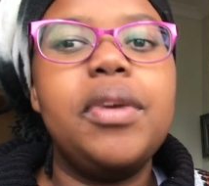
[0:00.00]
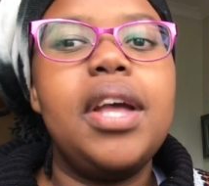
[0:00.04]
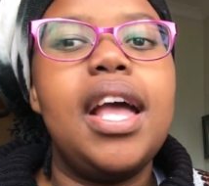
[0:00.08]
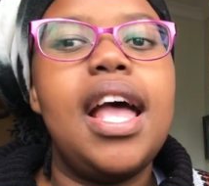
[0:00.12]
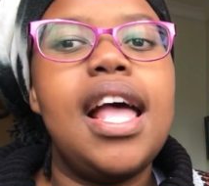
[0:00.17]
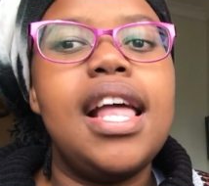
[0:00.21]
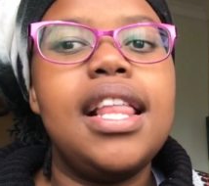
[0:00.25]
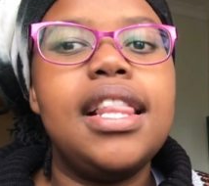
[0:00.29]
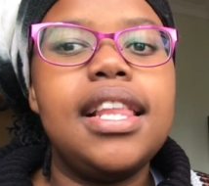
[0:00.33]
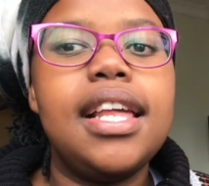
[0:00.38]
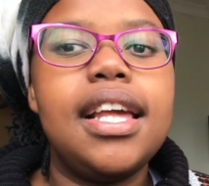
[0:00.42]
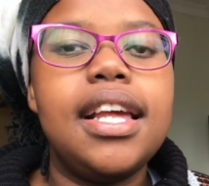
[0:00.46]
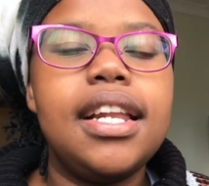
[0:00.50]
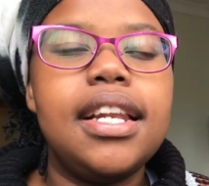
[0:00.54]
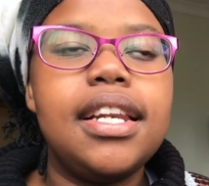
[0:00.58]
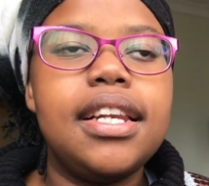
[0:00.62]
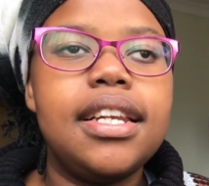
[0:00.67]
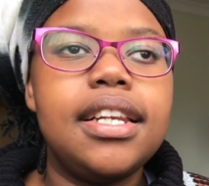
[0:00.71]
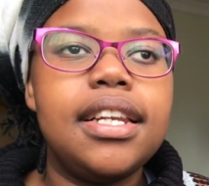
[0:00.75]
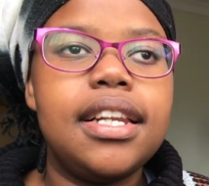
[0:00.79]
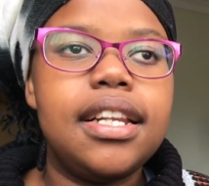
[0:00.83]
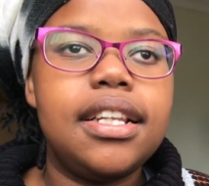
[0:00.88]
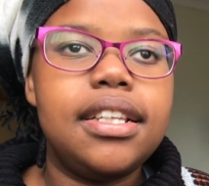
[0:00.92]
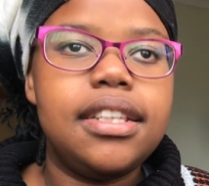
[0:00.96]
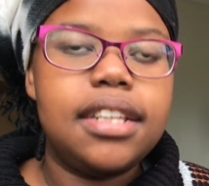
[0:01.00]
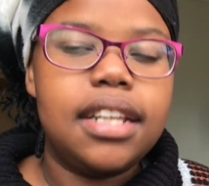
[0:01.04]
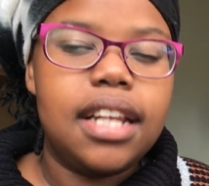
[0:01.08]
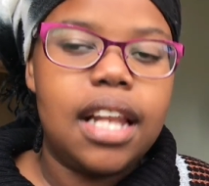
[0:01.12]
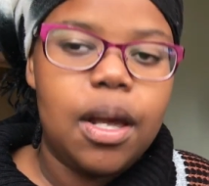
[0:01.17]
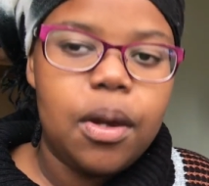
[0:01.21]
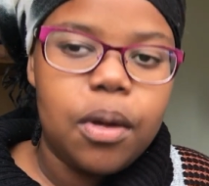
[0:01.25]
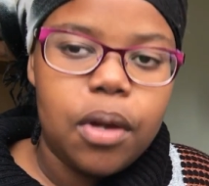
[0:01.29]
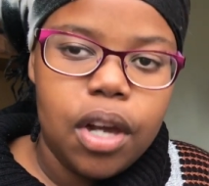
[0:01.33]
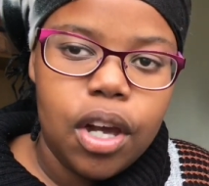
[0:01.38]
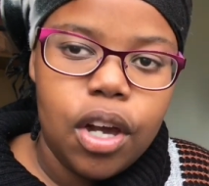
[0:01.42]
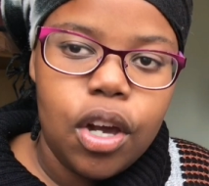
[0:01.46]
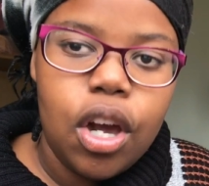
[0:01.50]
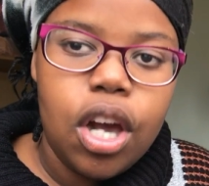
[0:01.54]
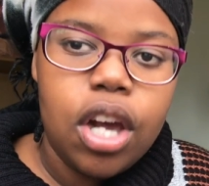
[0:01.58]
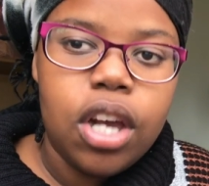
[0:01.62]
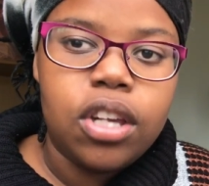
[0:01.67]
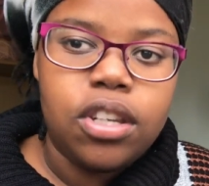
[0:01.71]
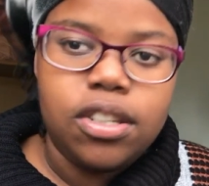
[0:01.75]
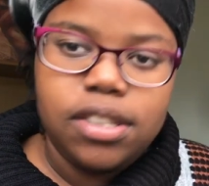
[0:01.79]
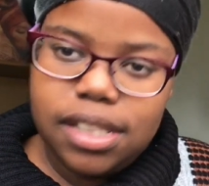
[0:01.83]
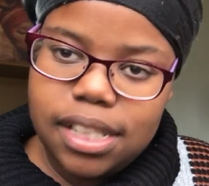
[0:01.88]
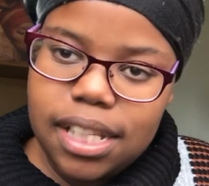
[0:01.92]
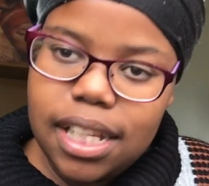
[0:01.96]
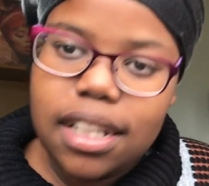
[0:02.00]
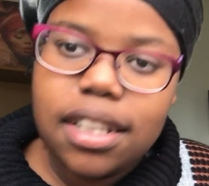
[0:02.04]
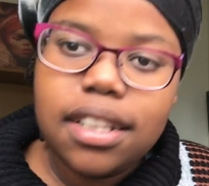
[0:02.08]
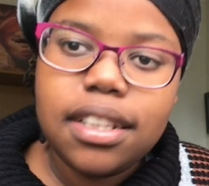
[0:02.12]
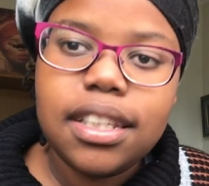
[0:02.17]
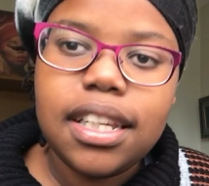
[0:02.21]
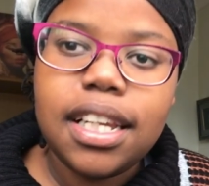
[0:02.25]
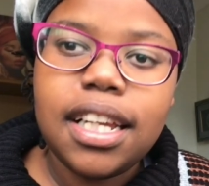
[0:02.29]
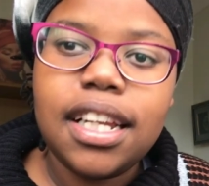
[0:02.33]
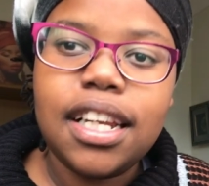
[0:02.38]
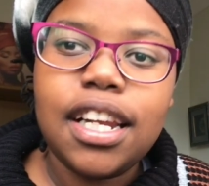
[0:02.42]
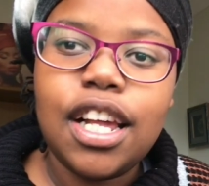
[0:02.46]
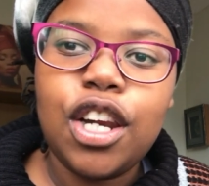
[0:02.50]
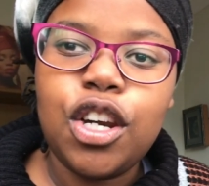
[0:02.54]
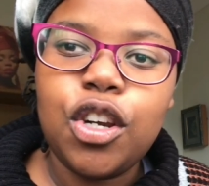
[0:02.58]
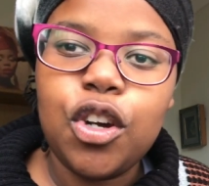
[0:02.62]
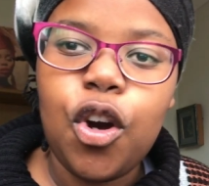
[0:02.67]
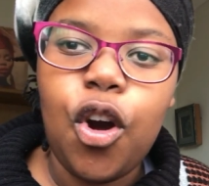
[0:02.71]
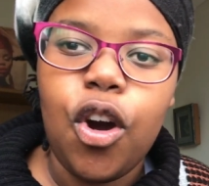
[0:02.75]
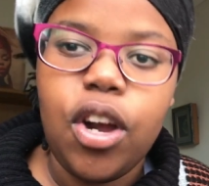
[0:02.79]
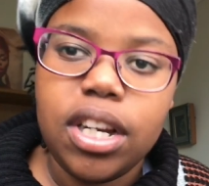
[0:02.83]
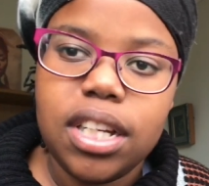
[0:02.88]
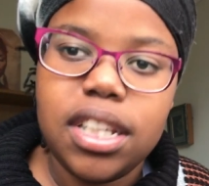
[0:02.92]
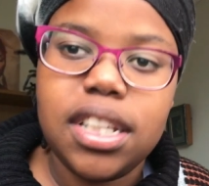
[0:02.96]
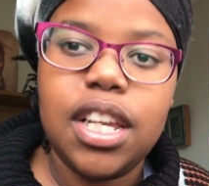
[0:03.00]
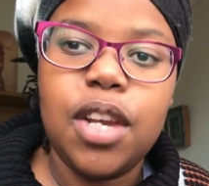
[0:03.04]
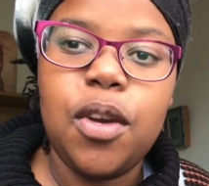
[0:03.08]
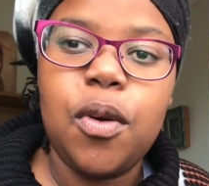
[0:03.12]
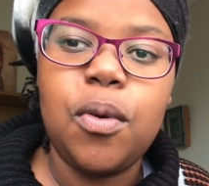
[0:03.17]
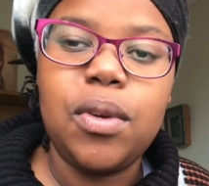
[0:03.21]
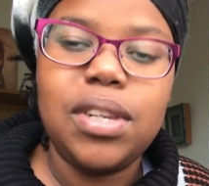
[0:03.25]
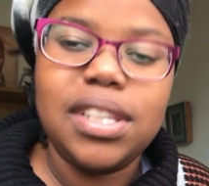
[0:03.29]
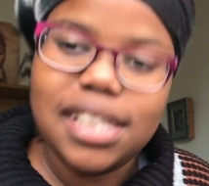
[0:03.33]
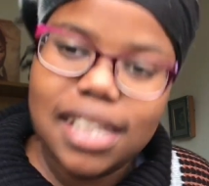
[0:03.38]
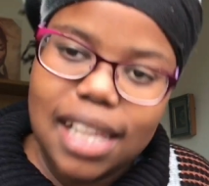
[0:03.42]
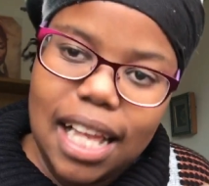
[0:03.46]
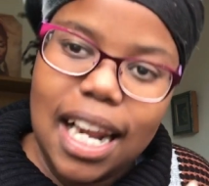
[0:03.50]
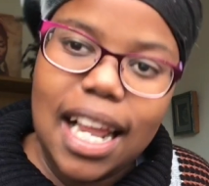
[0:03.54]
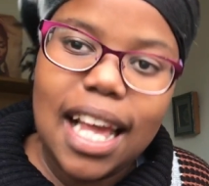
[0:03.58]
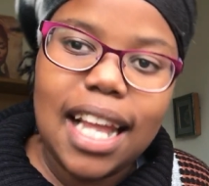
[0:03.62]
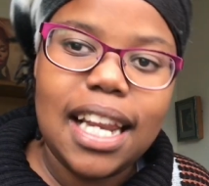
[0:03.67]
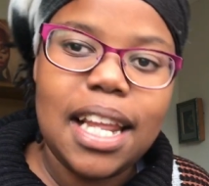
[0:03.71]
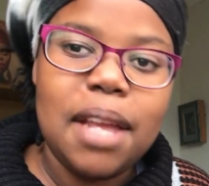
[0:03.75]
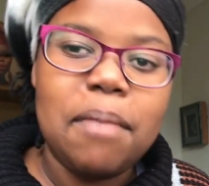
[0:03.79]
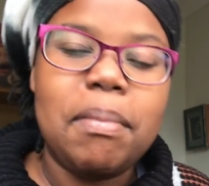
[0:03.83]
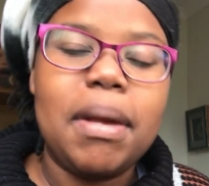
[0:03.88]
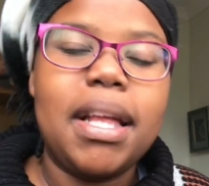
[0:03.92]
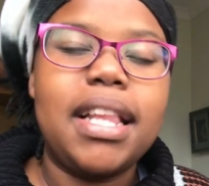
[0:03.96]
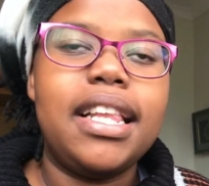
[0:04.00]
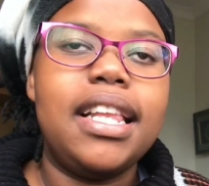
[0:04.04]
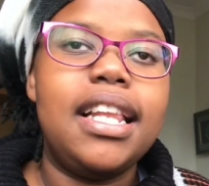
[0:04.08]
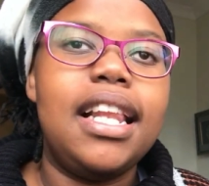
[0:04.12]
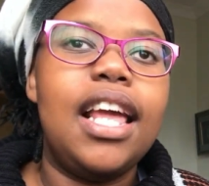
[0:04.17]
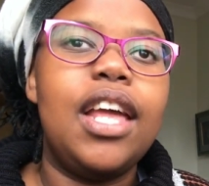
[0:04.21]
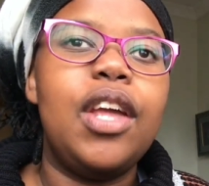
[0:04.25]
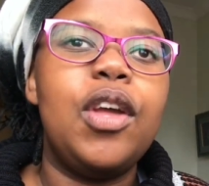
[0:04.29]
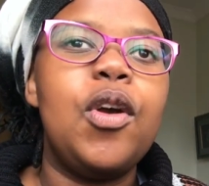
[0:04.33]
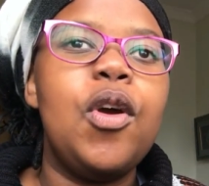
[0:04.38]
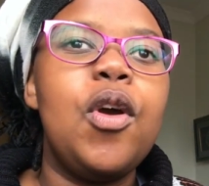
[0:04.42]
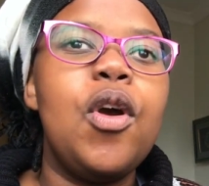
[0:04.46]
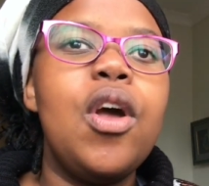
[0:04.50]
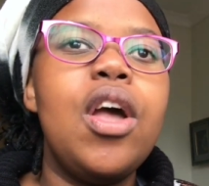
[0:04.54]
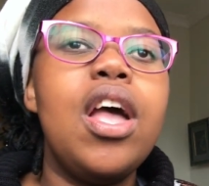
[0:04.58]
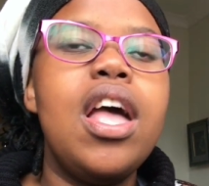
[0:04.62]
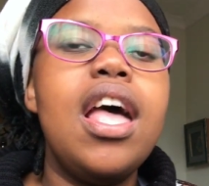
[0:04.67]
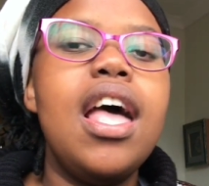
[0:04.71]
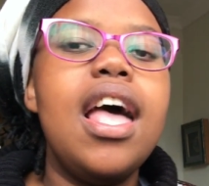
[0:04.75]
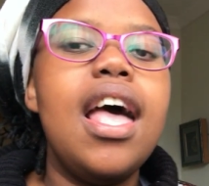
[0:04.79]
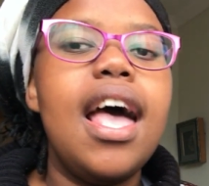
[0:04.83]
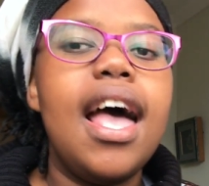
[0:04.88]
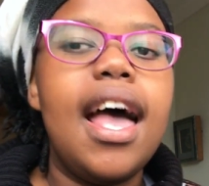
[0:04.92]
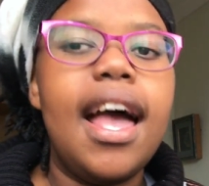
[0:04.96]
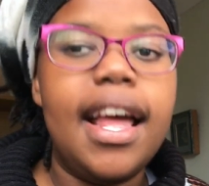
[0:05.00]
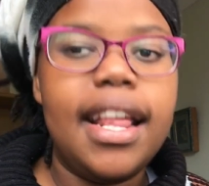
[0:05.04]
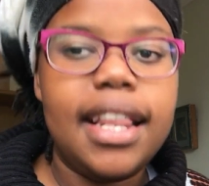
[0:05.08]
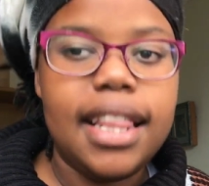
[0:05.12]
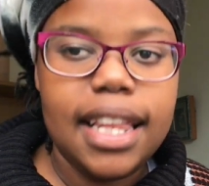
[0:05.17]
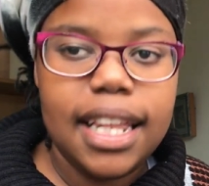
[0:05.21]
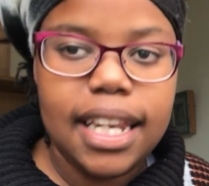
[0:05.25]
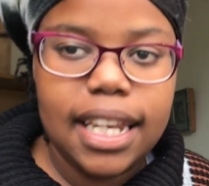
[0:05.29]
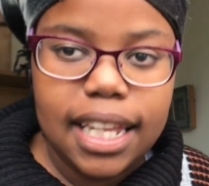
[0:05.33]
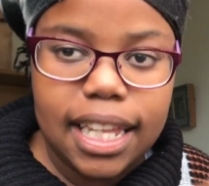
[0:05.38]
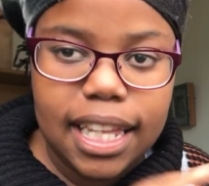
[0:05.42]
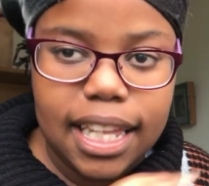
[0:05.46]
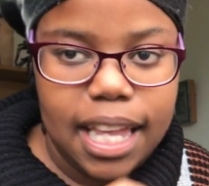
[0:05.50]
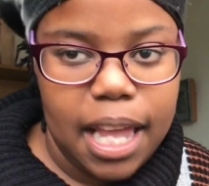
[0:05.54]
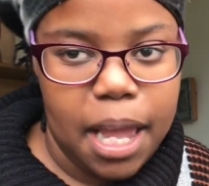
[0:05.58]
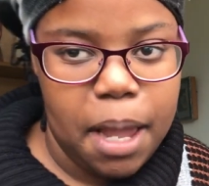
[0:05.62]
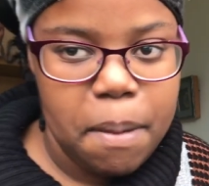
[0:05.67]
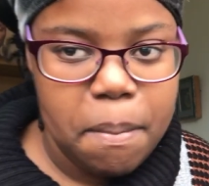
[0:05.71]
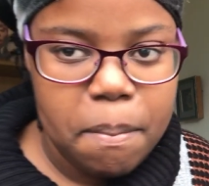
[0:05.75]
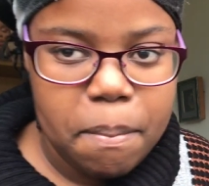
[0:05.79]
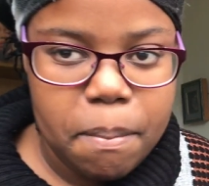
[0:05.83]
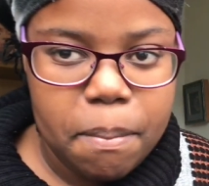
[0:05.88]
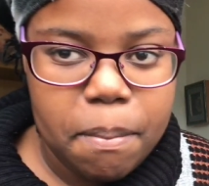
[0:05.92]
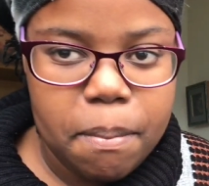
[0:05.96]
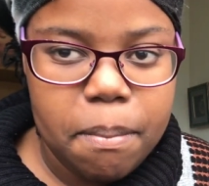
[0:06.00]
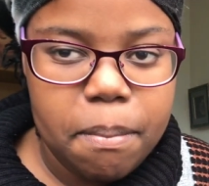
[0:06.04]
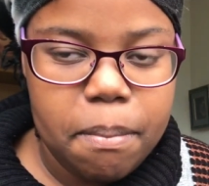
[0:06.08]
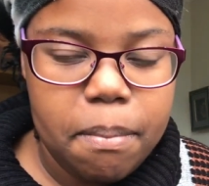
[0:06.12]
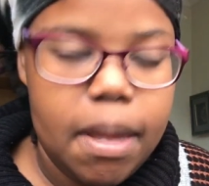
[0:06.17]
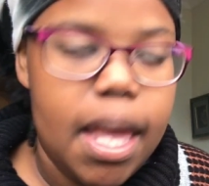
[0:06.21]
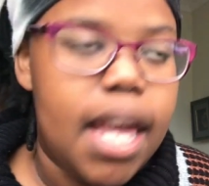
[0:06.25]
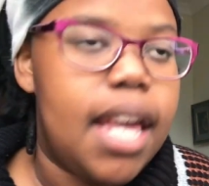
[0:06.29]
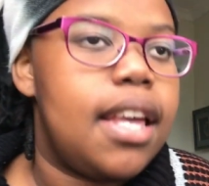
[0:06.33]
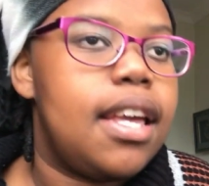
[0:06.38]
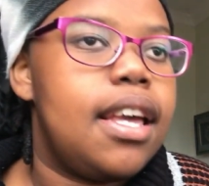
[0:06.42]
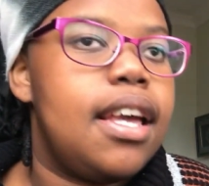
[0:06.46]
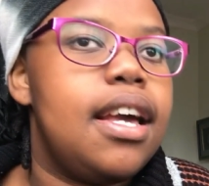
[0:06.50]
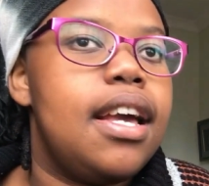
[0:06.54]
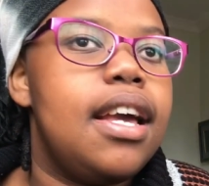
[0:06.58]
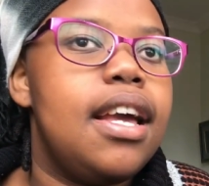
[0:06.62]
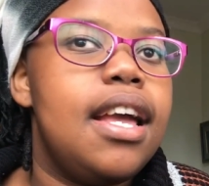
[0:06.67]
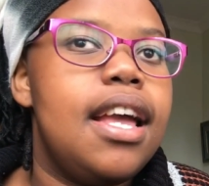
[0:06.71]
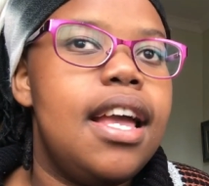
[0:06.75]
and then till I settled in and got salary, and then he came back.